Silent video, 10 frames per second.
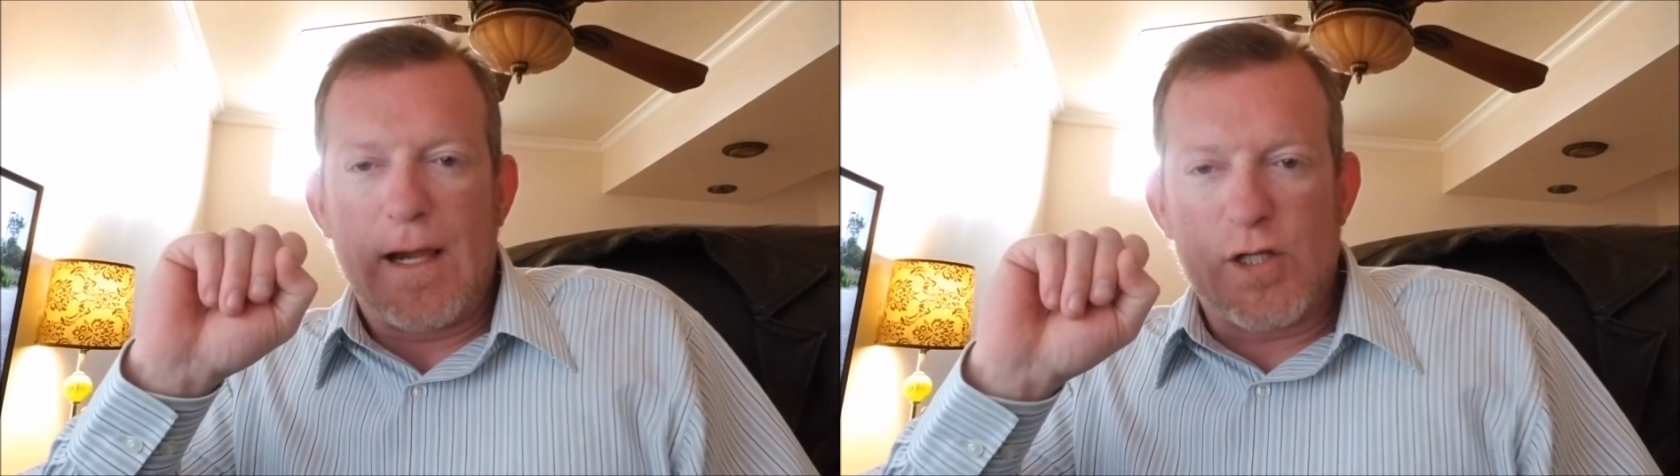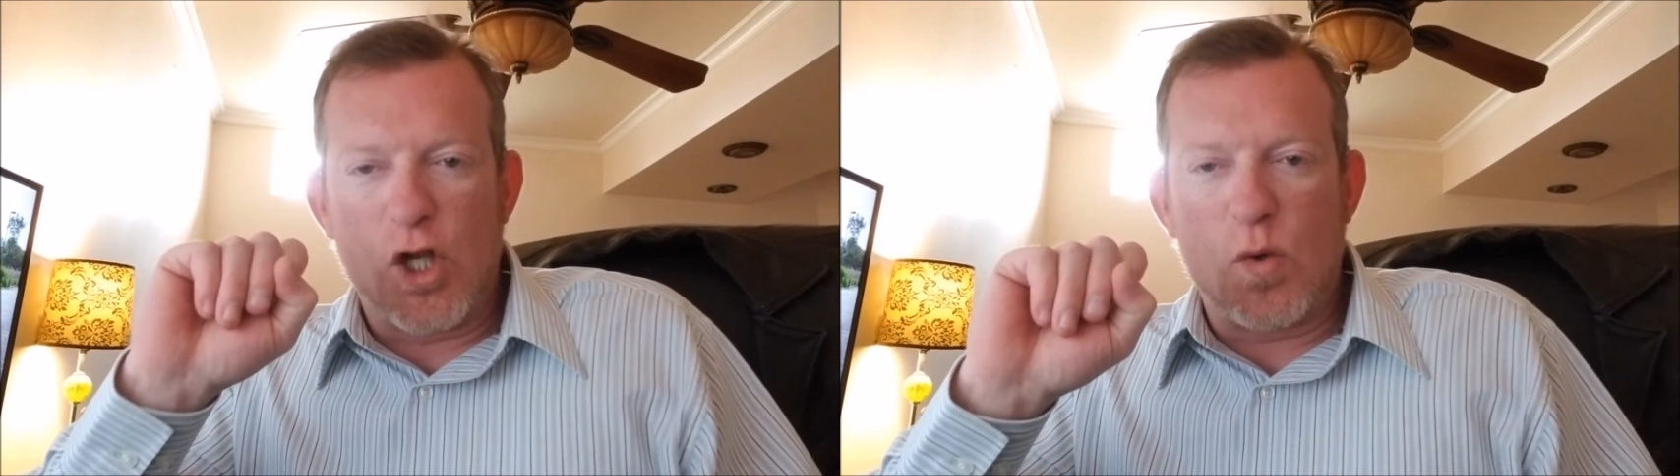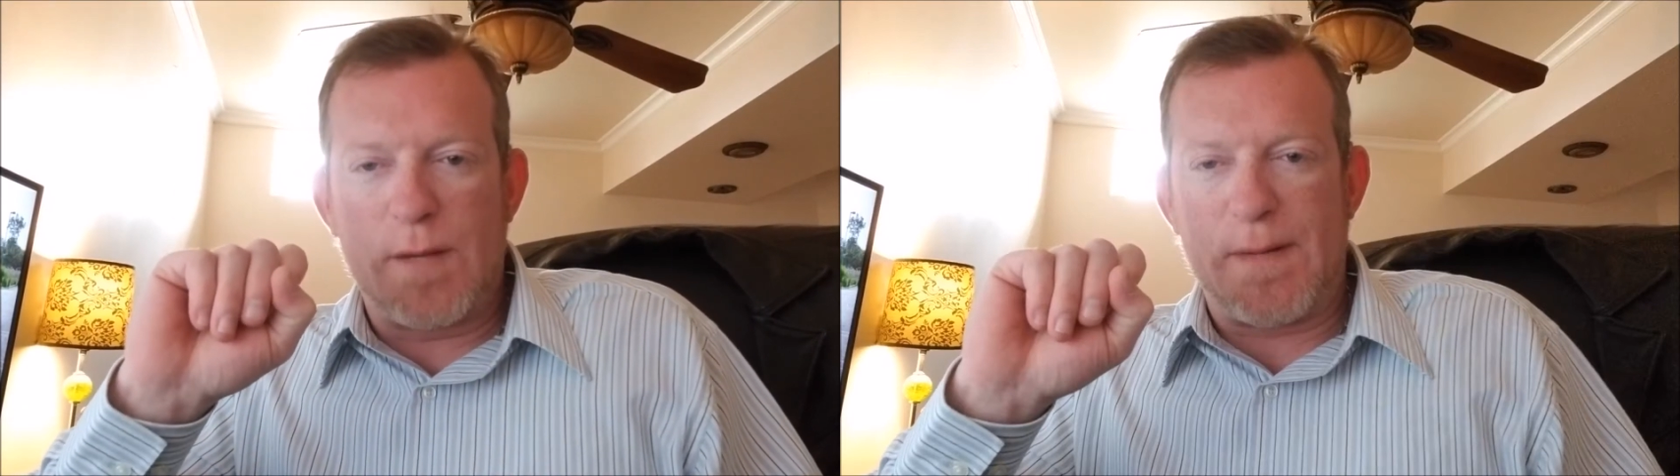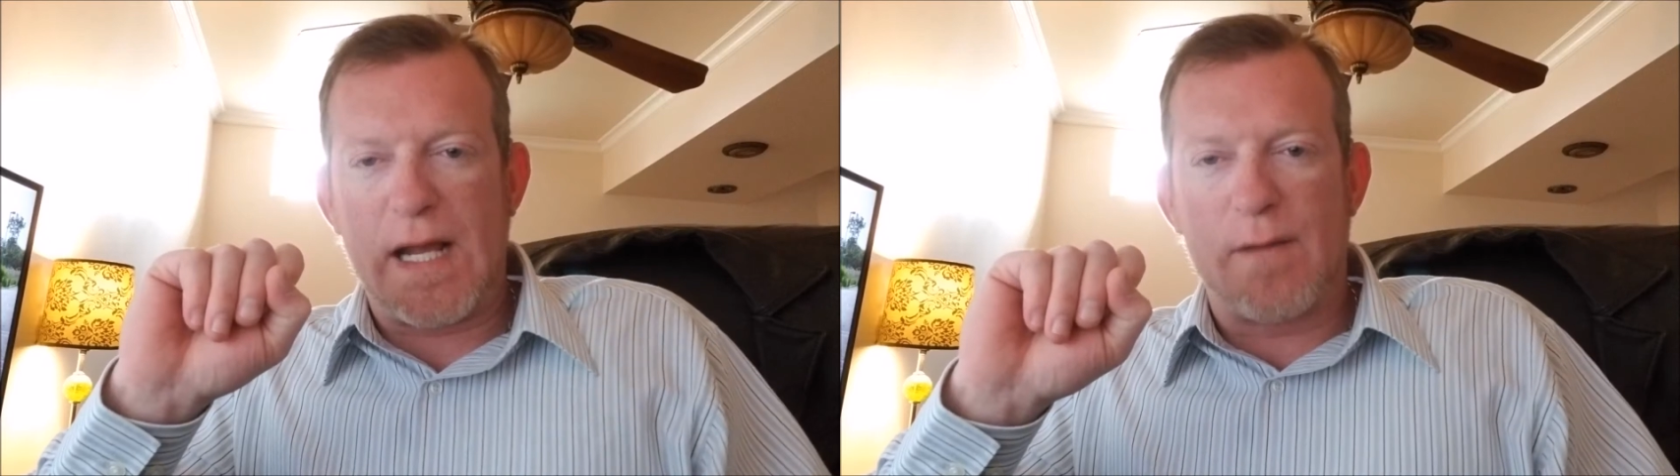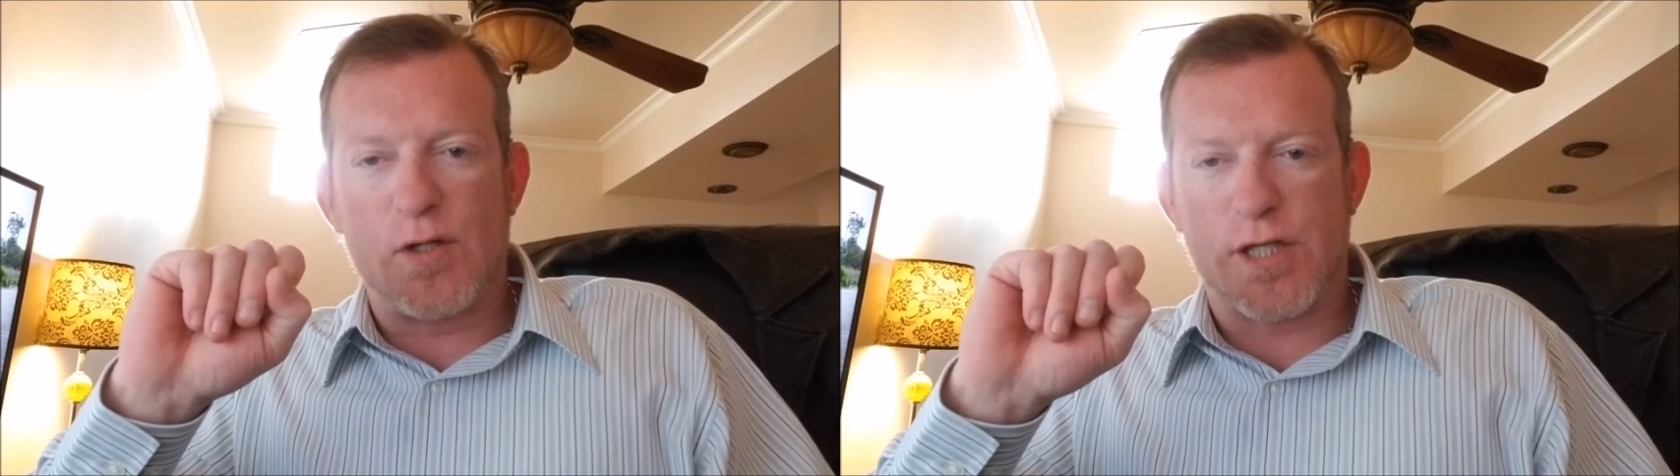you would
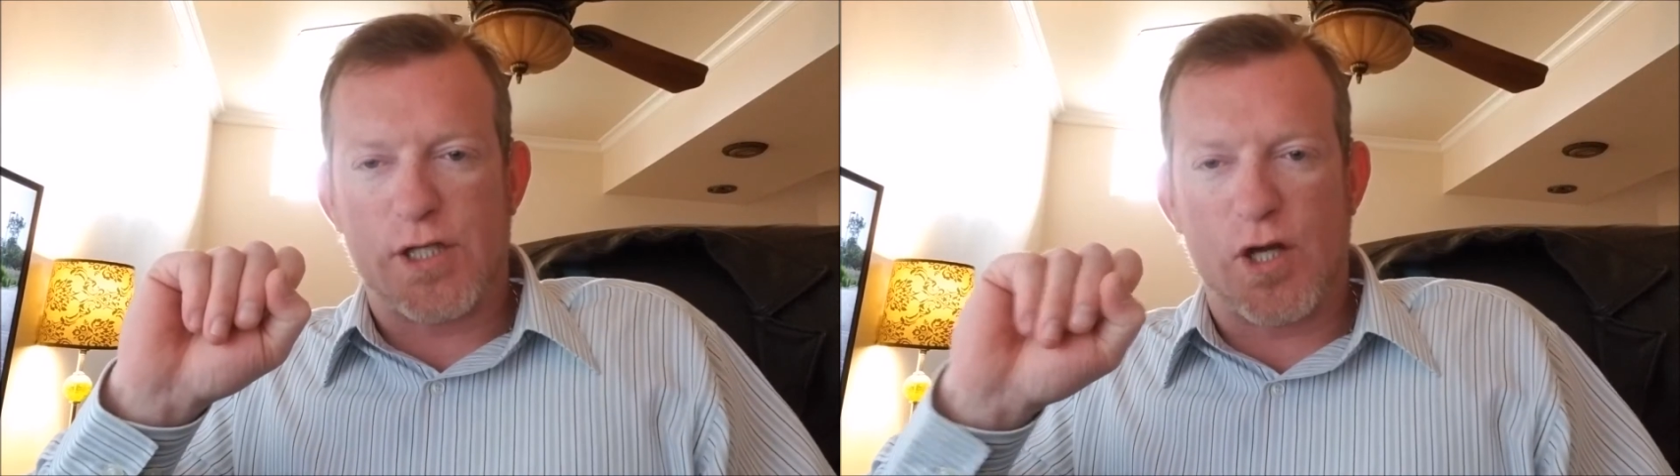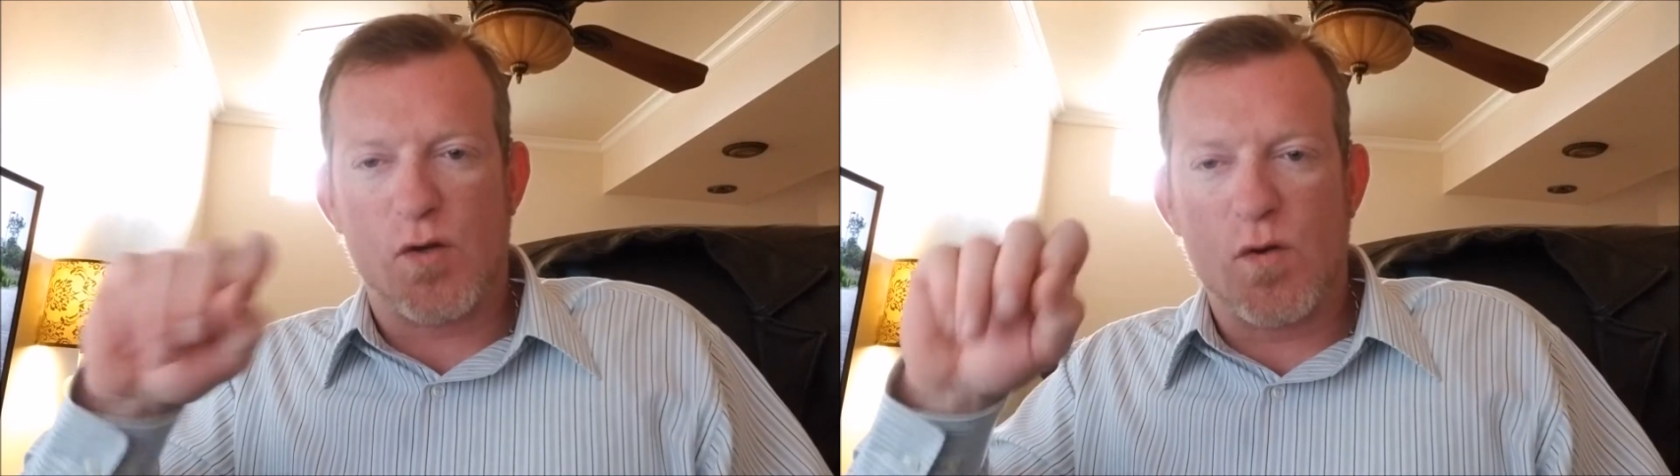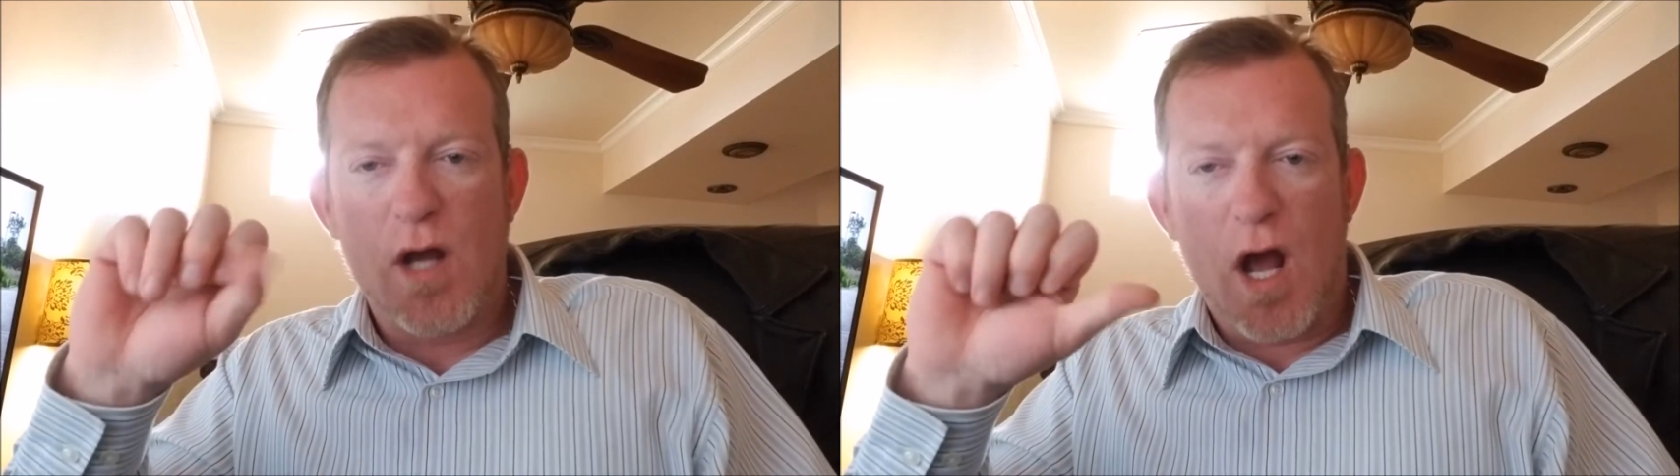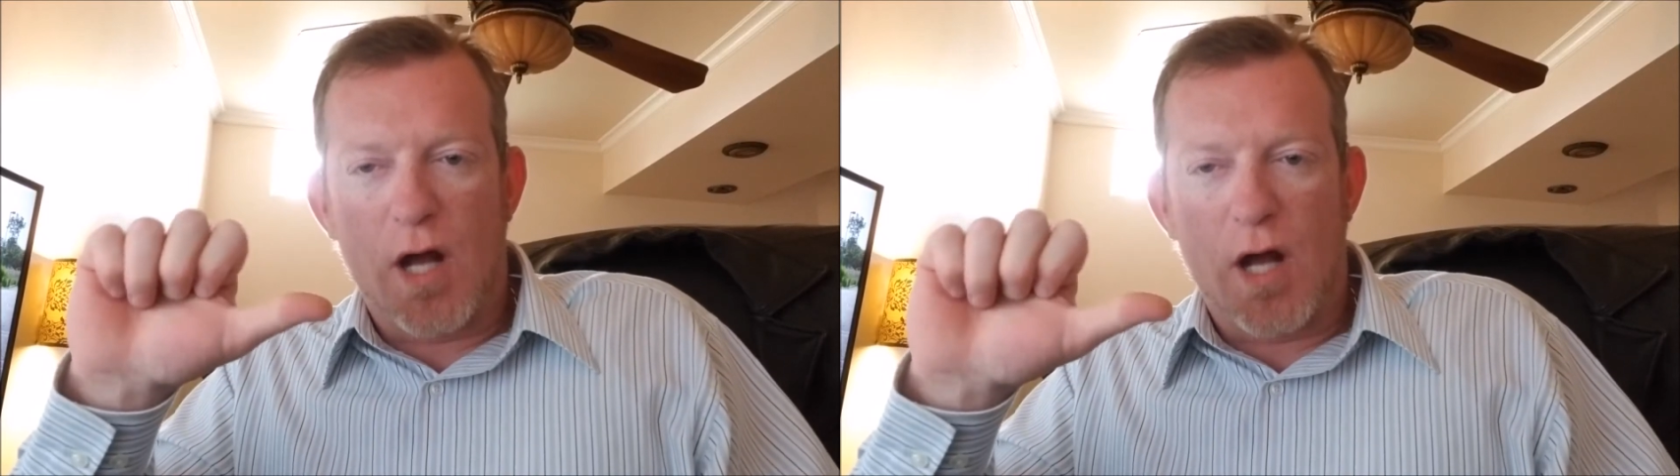be able to do